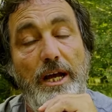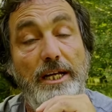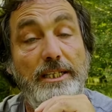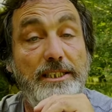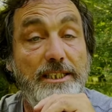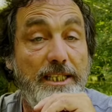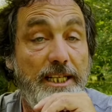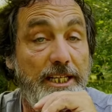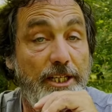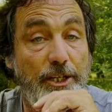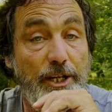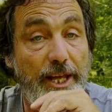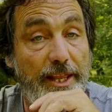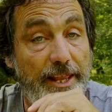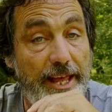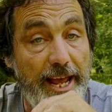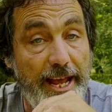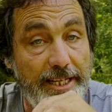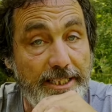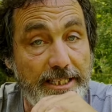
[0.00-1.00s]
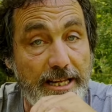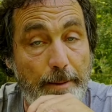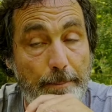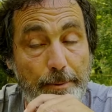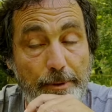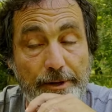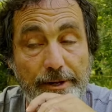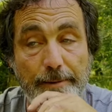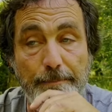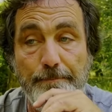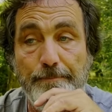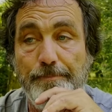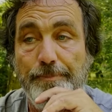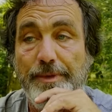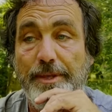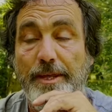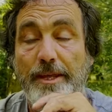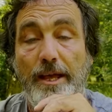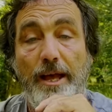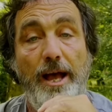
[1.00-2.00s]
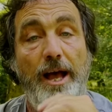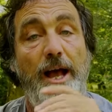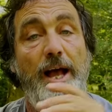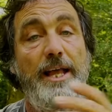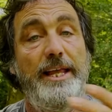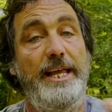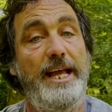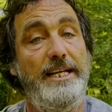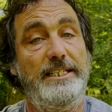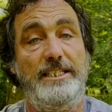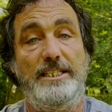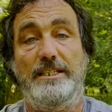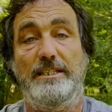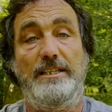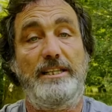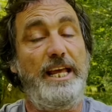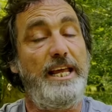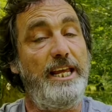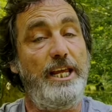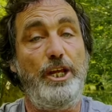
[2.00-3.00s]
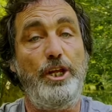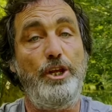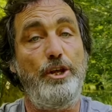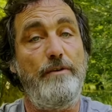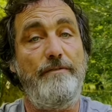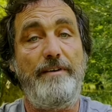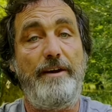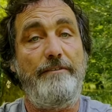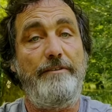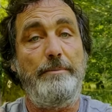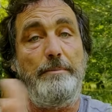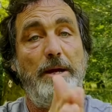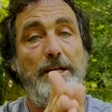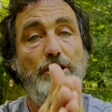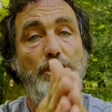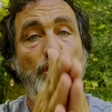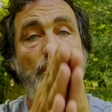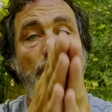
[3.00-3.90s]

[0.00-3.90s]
so then you get the heads up on it. Yes, thanking you very much.